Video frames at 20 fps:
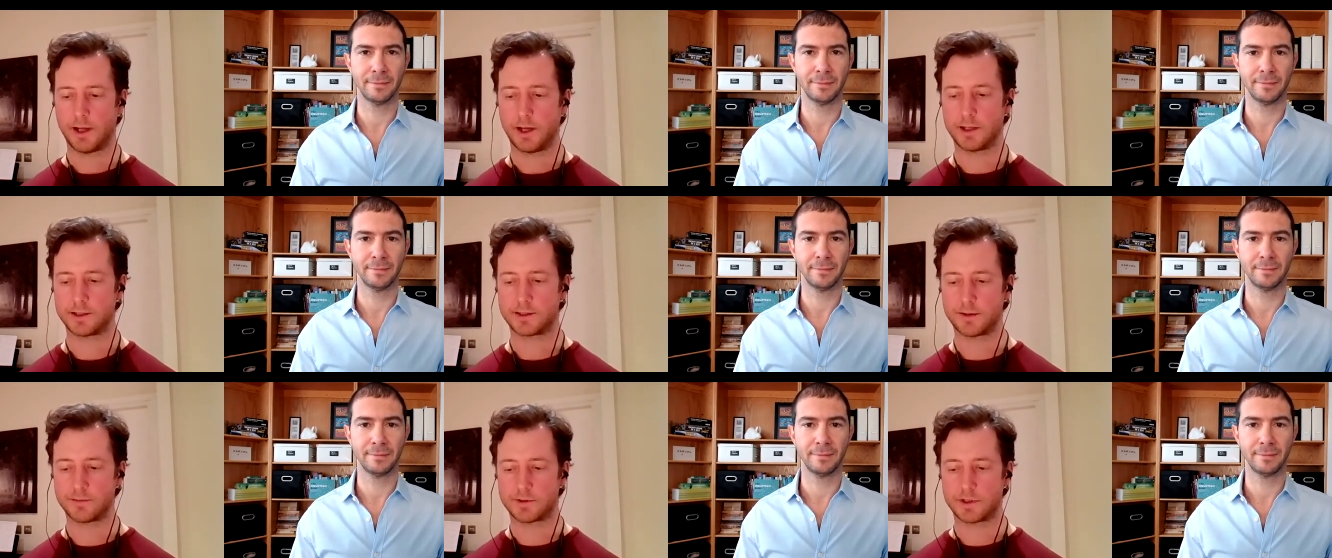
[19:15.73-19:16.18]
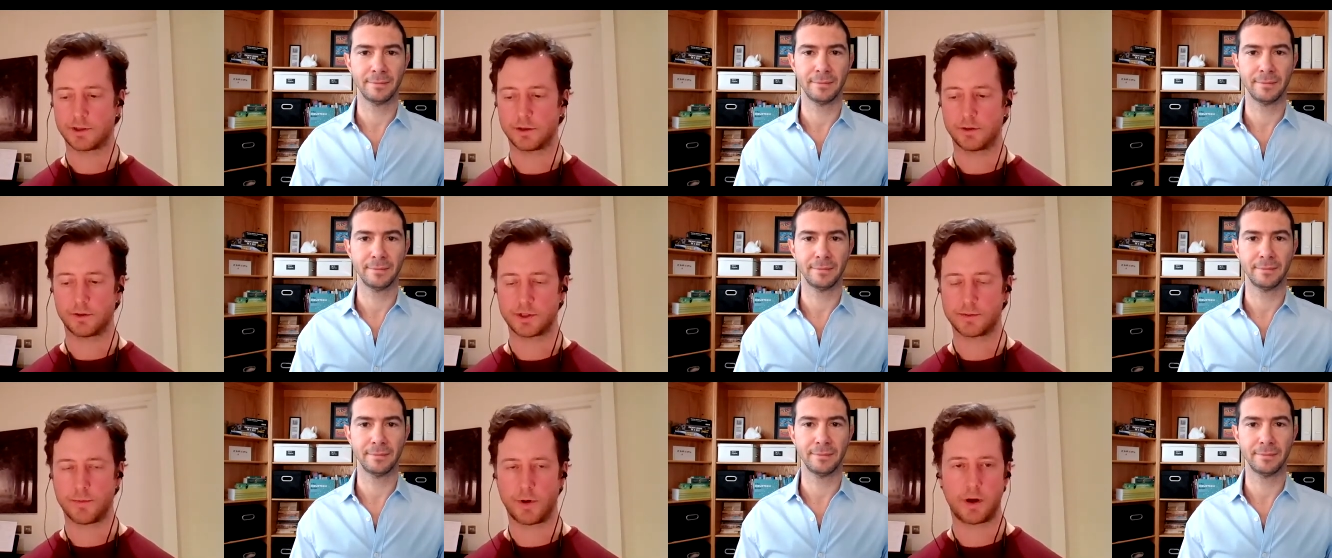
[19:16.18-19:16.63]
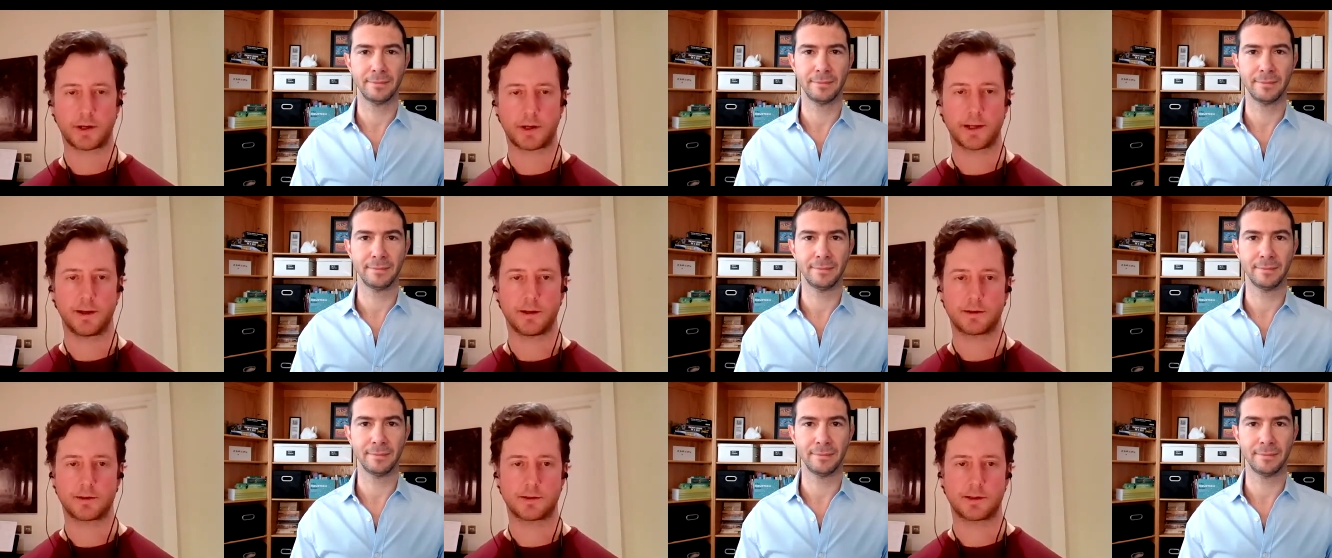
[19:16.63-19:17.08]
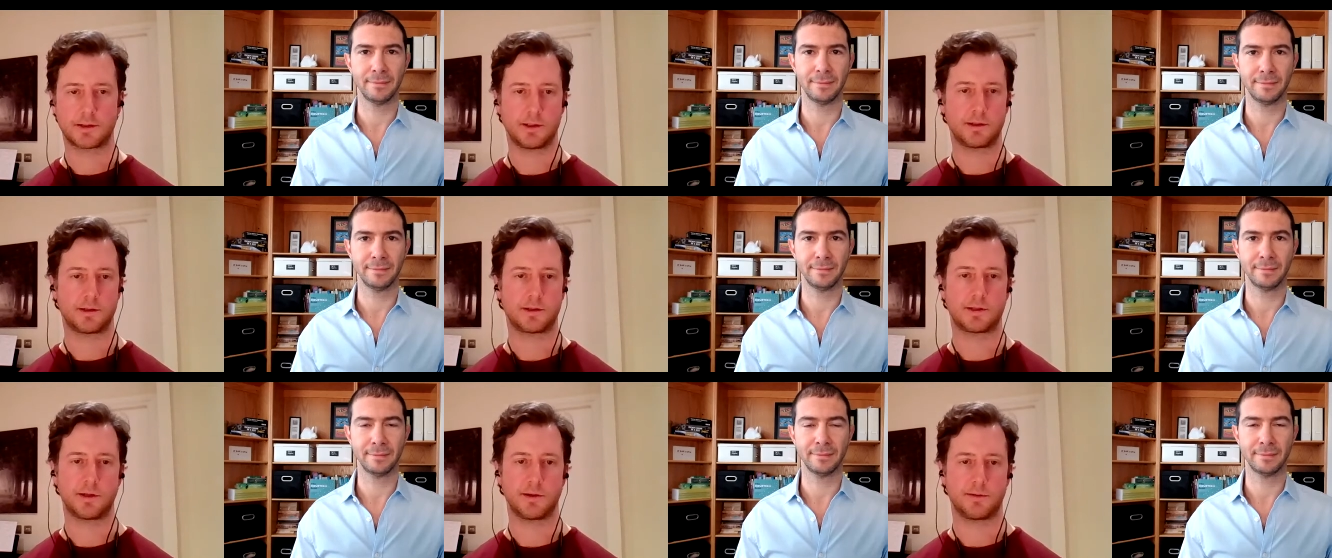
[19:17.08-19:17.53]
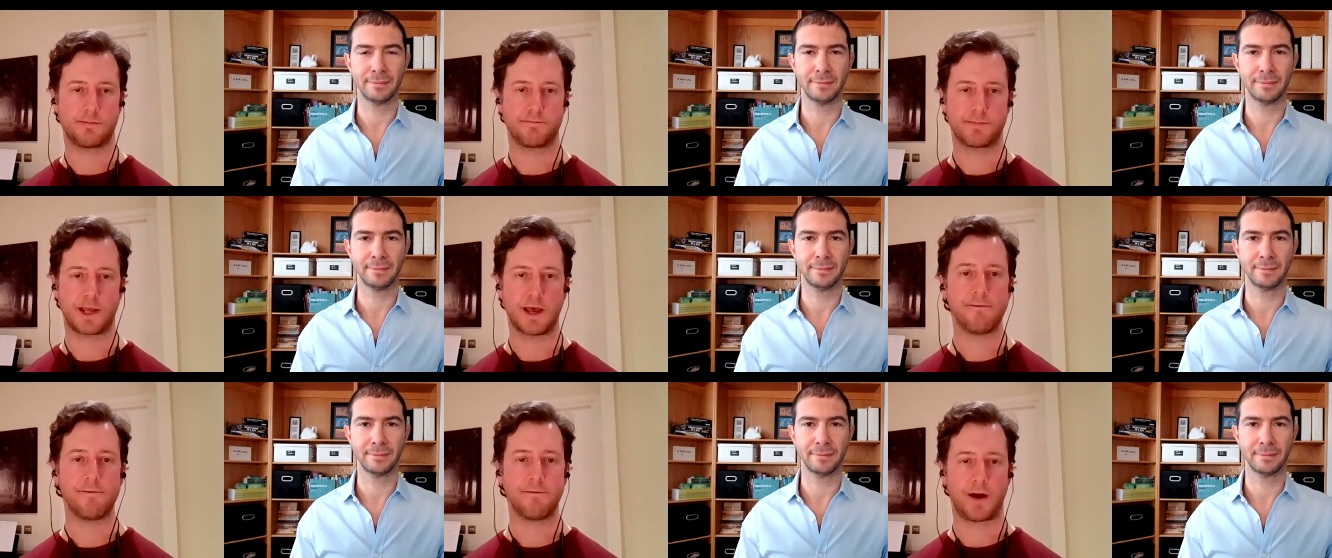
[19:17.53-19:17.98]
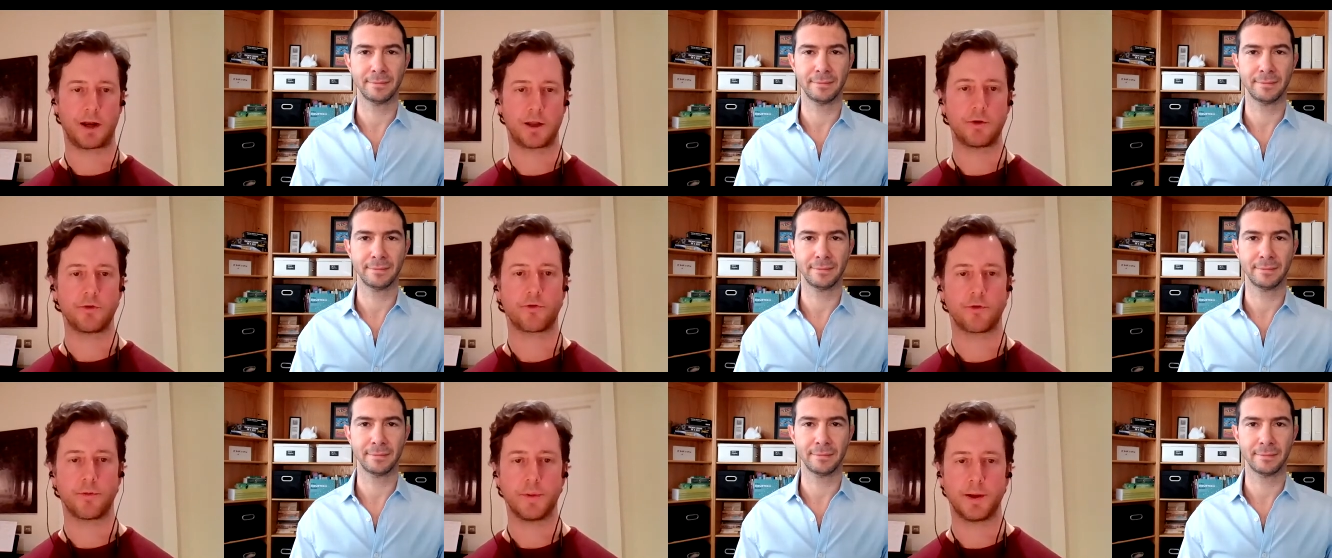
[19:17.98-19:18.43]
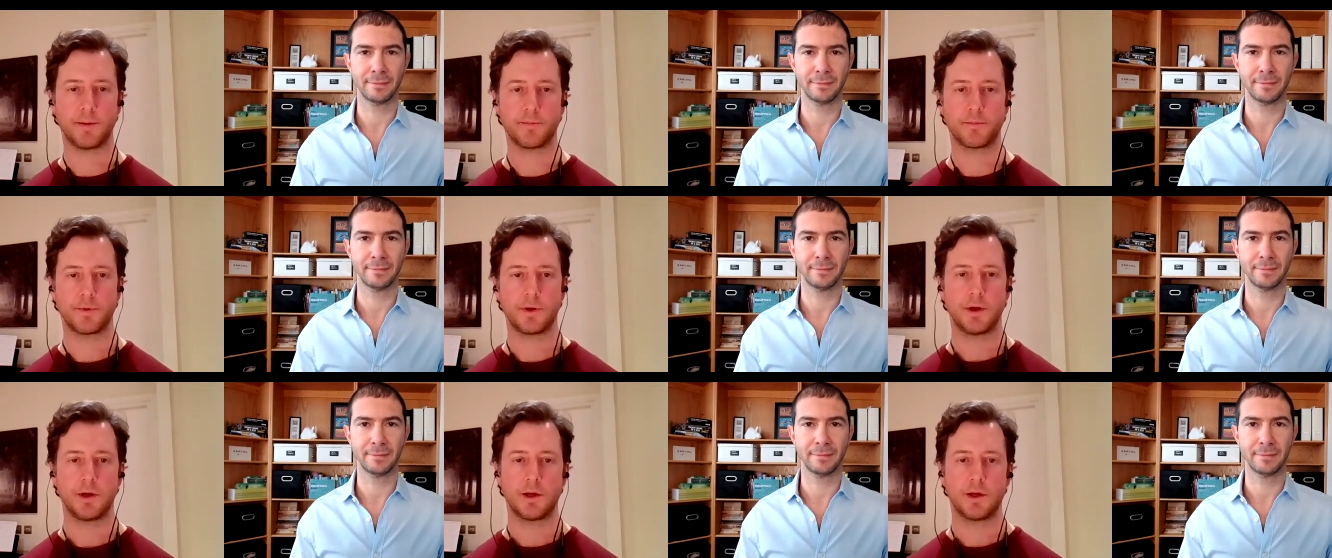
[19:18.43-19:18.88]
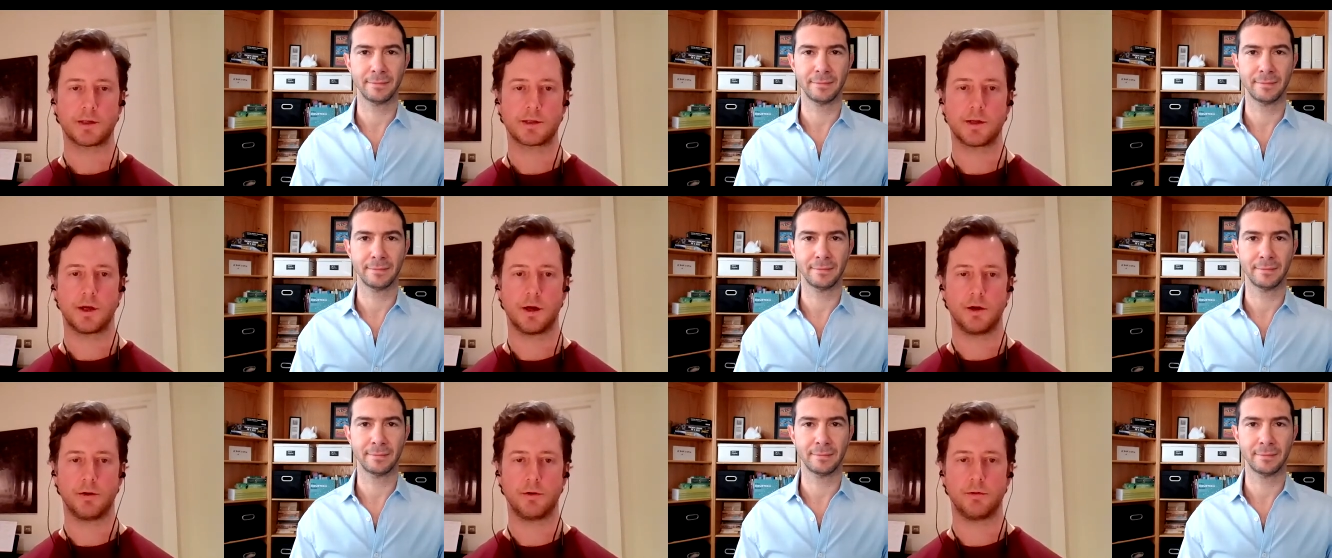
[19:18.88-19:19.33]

Speaker 1: it's up to the lloyd's market to to get value from it so